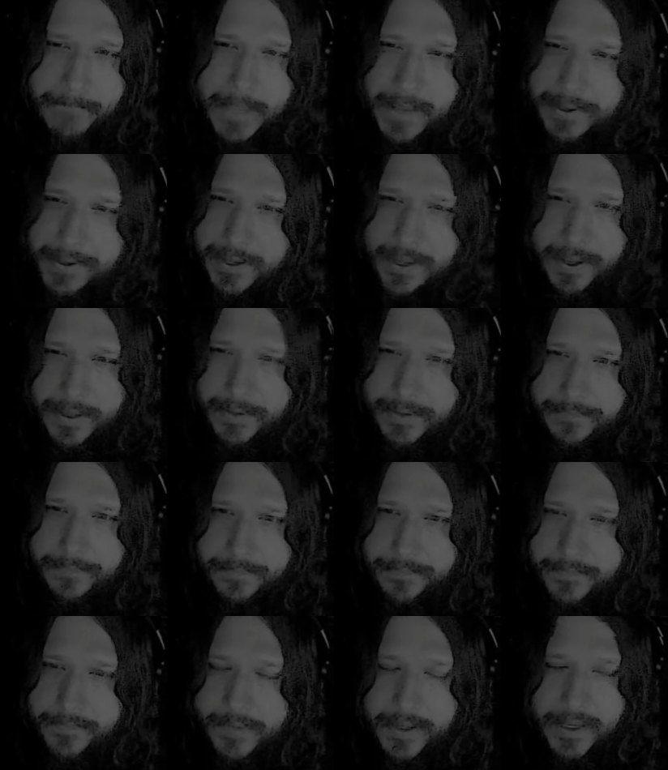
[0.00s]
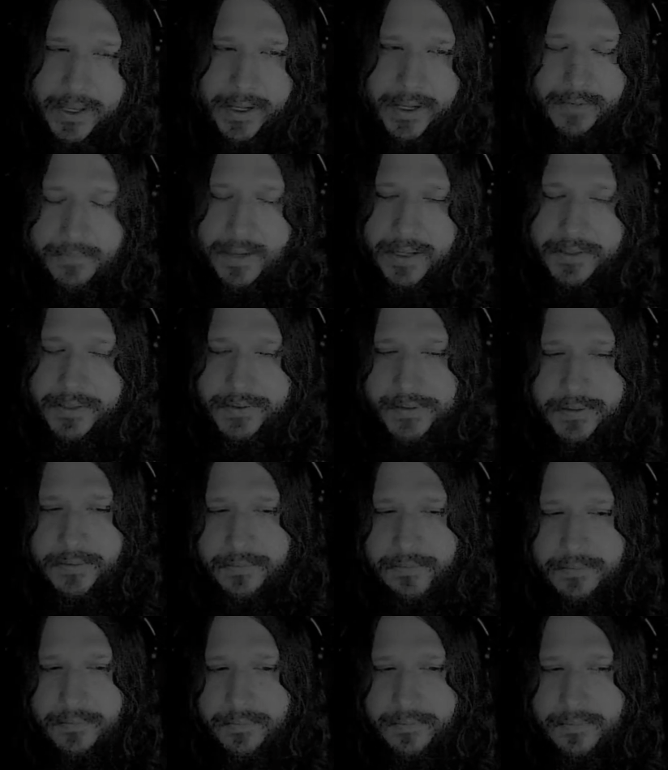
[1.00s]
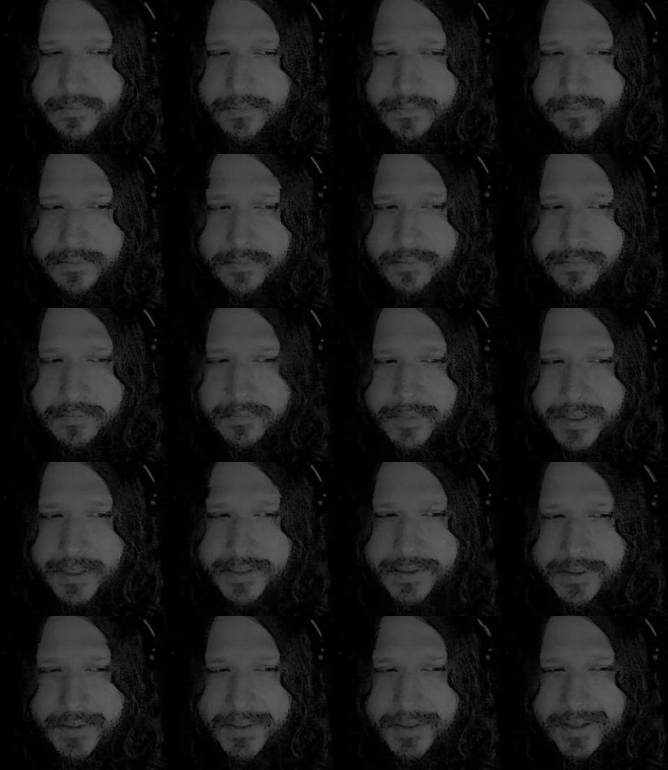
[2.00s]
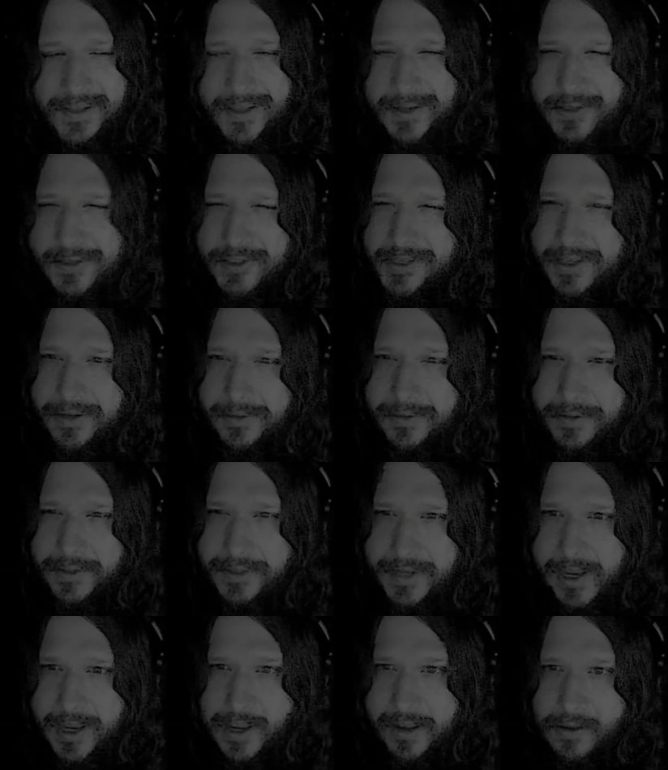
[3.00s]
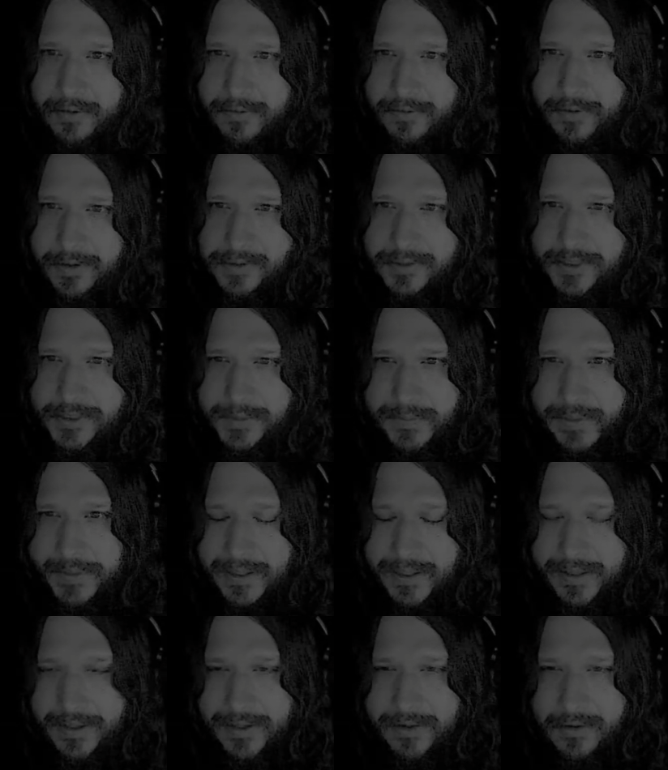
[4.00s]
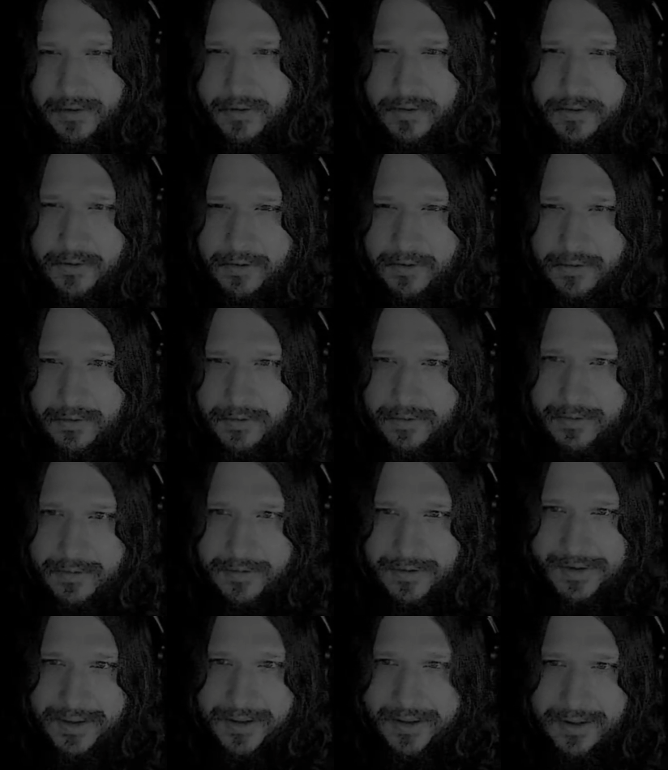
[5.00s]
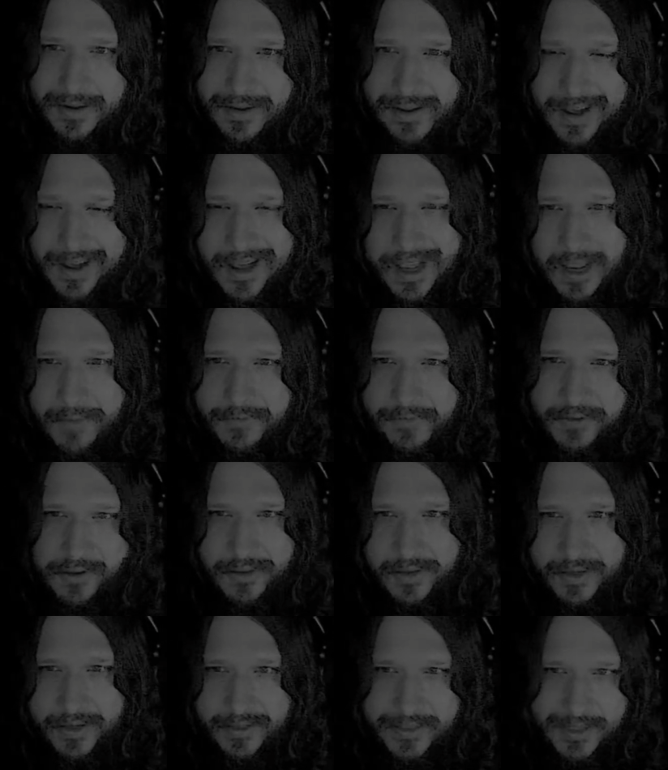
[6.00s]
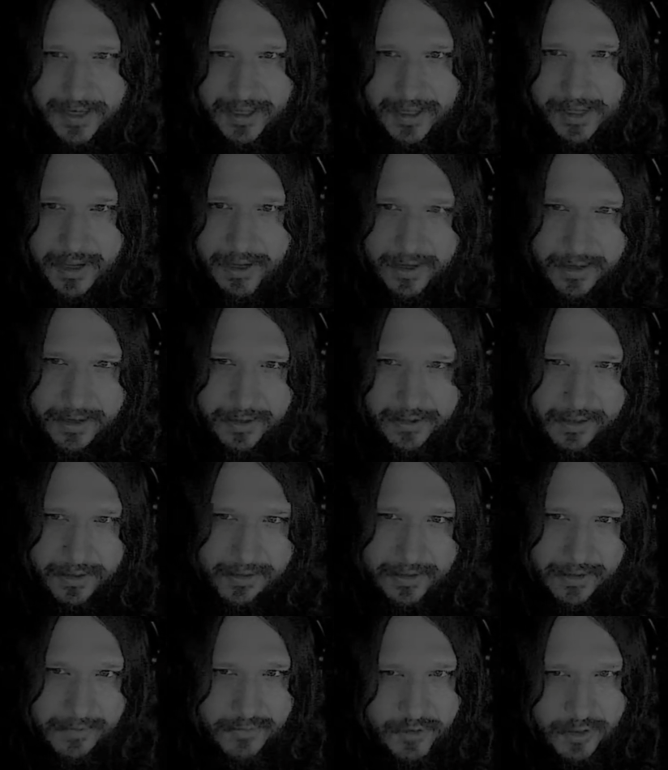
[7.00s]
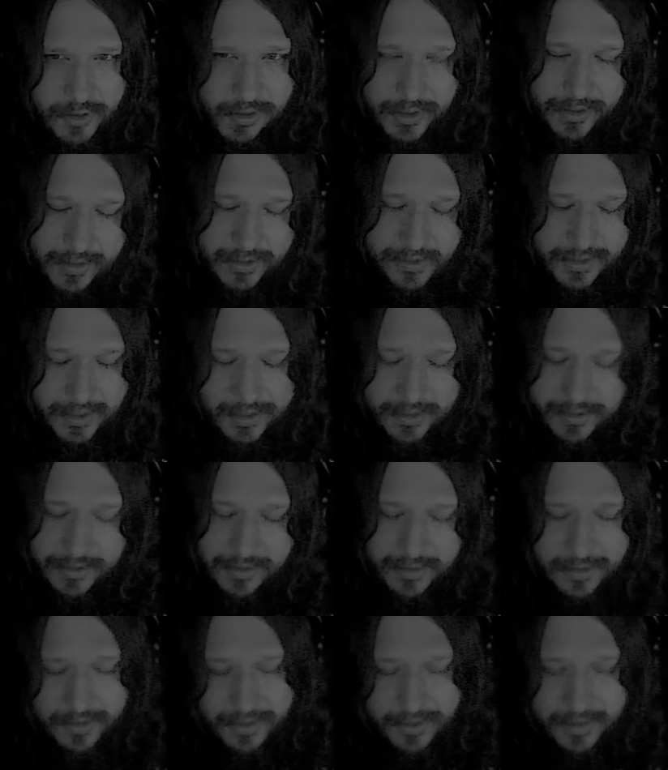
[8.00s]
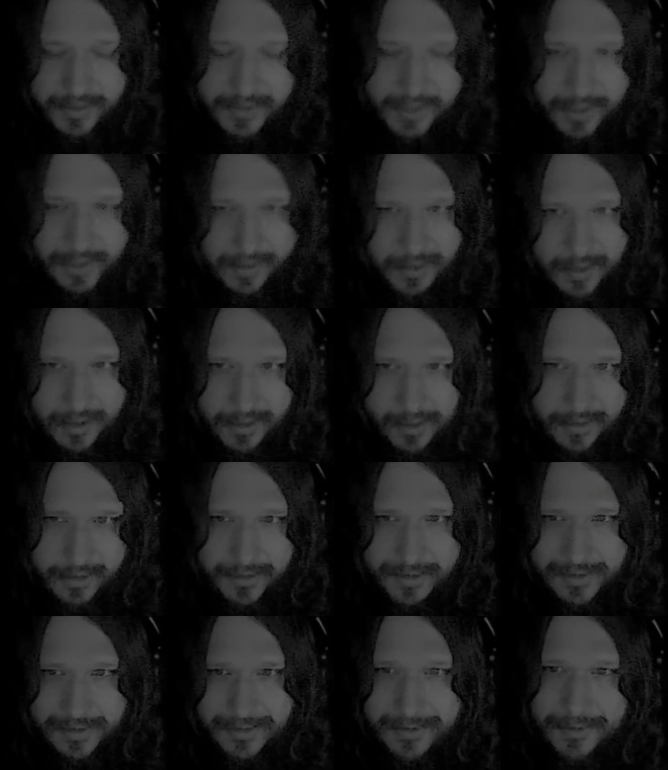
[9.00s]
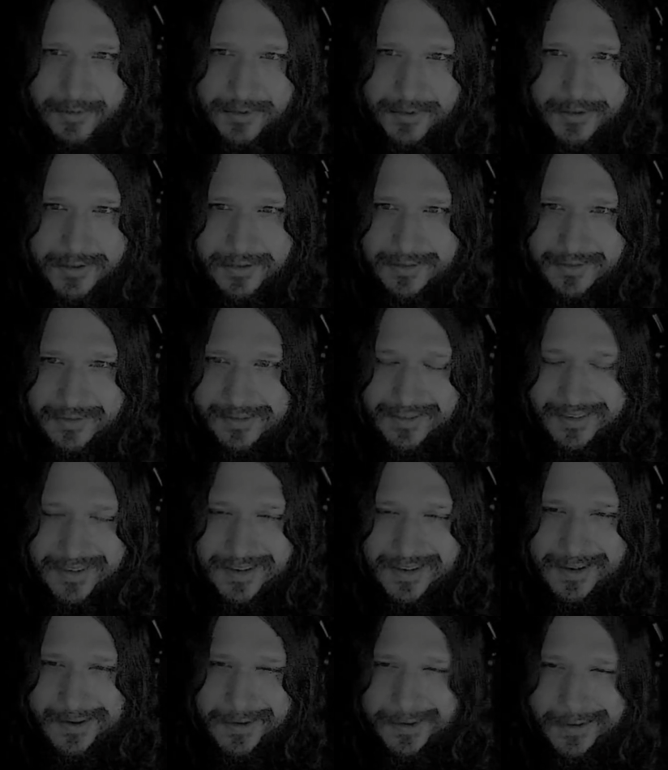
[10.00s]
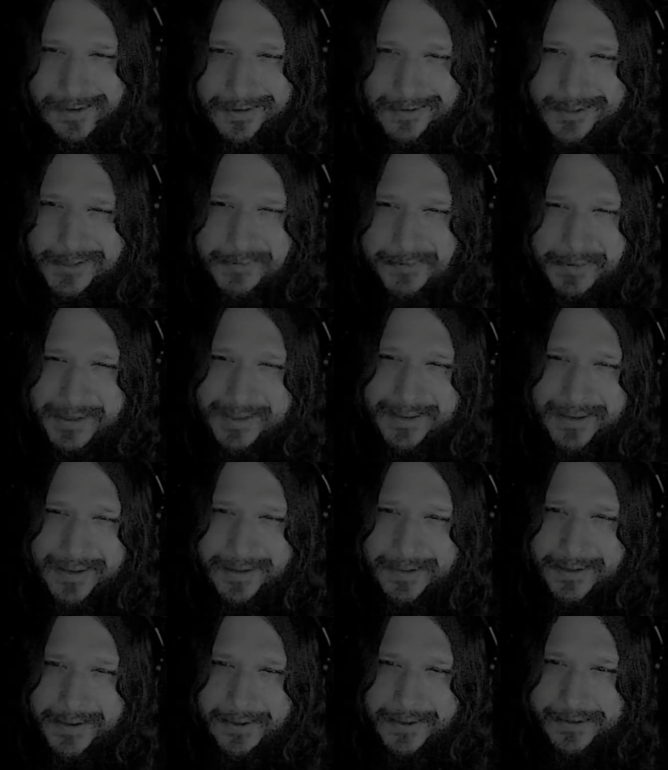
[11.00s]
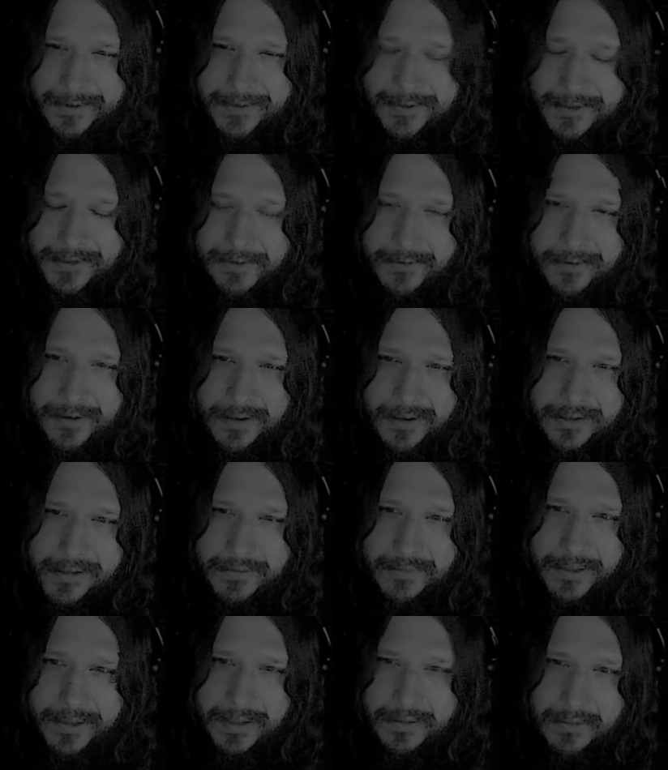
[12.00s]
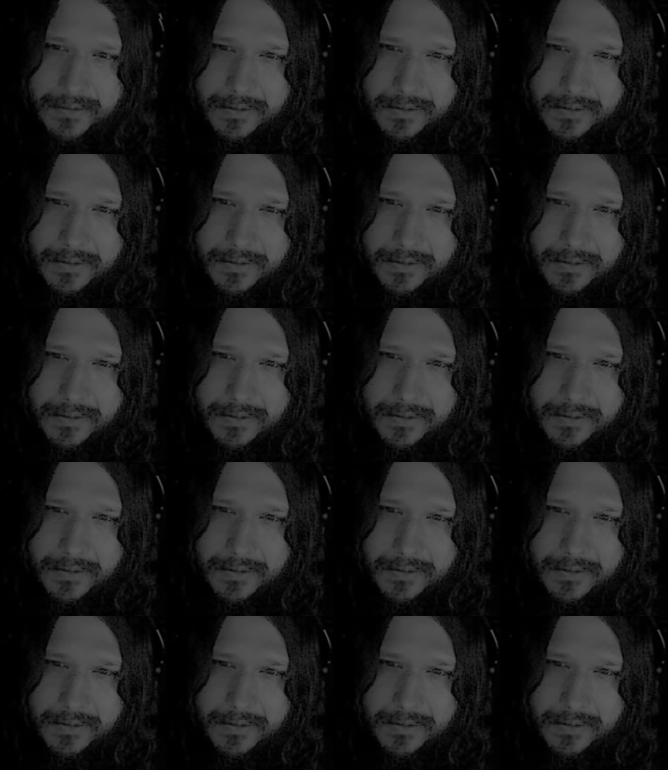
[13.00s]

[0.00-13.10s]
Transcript: I can't. I can't imagine basically like settling down and just being like, oh, I have the things I like, and I'm just gonna stick to the things I like, and just being like that. It's so odd to me.